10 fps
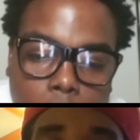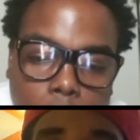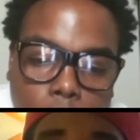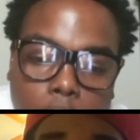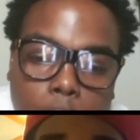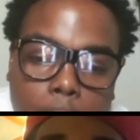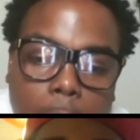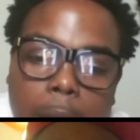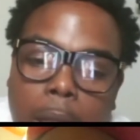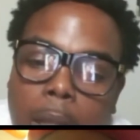You feel me?
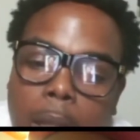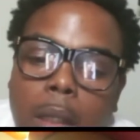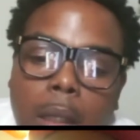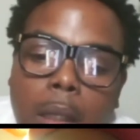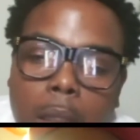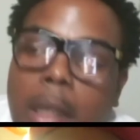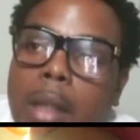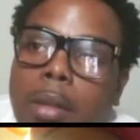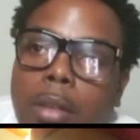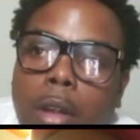Like,
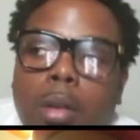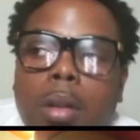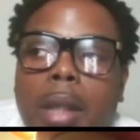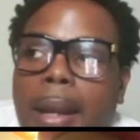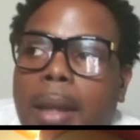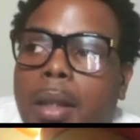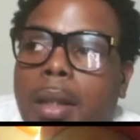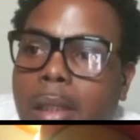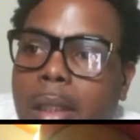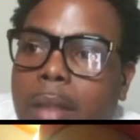yeah, so they in the
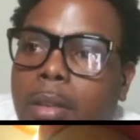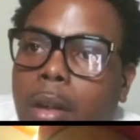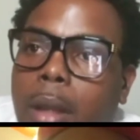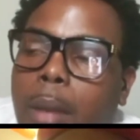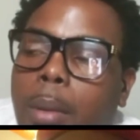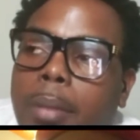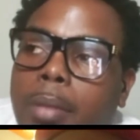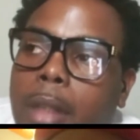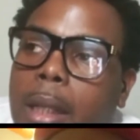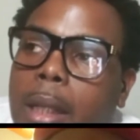hood, so that's what I'm
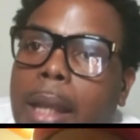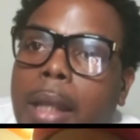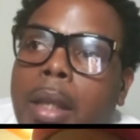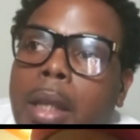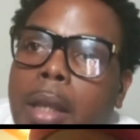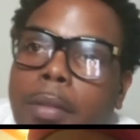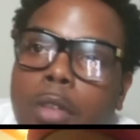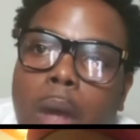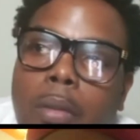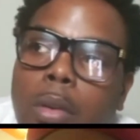saying. Like, if
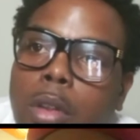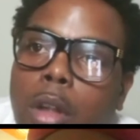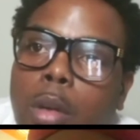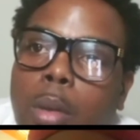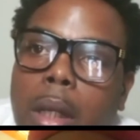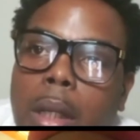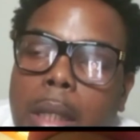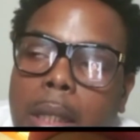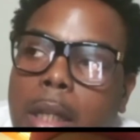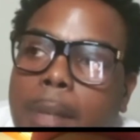you ever, you know, want to
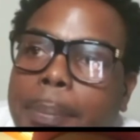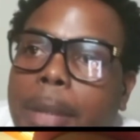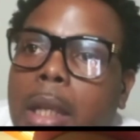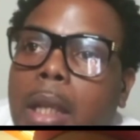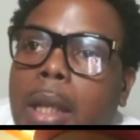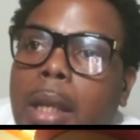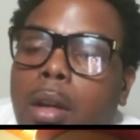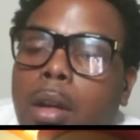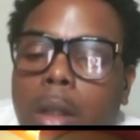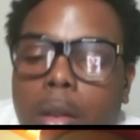link up and
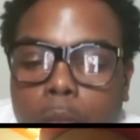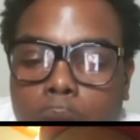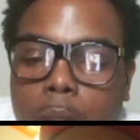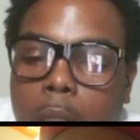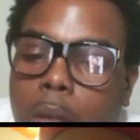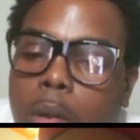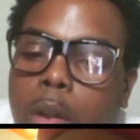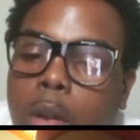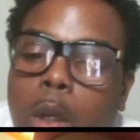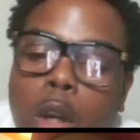go to a studio
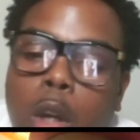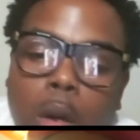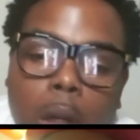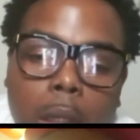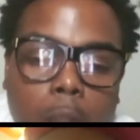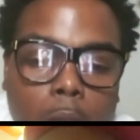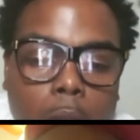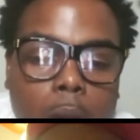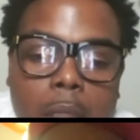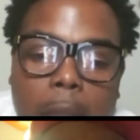or you know,
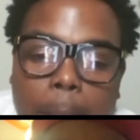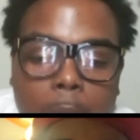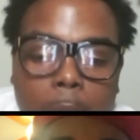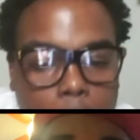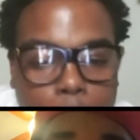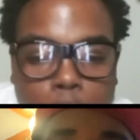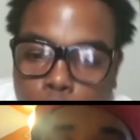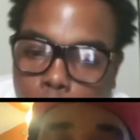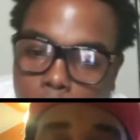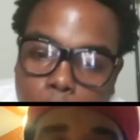go chop it up
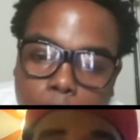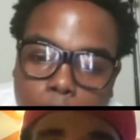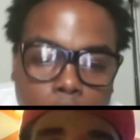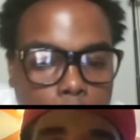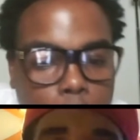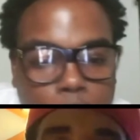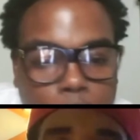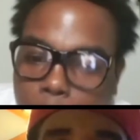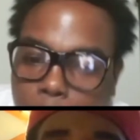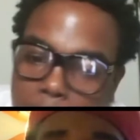or go, you
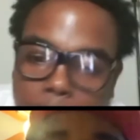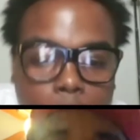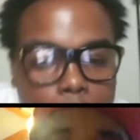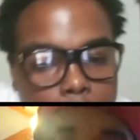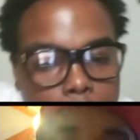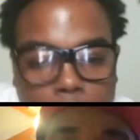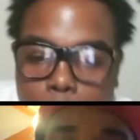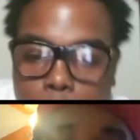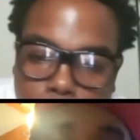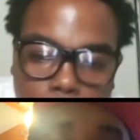know, make some, you know,
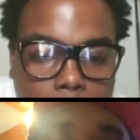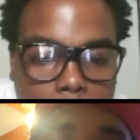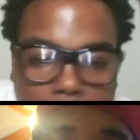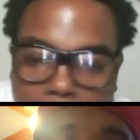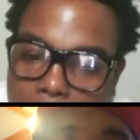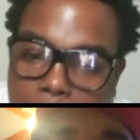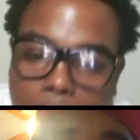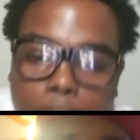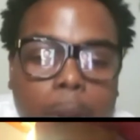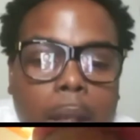music and
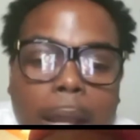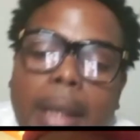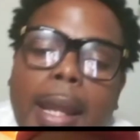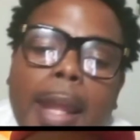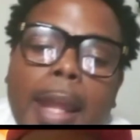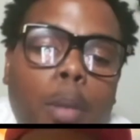collab, like they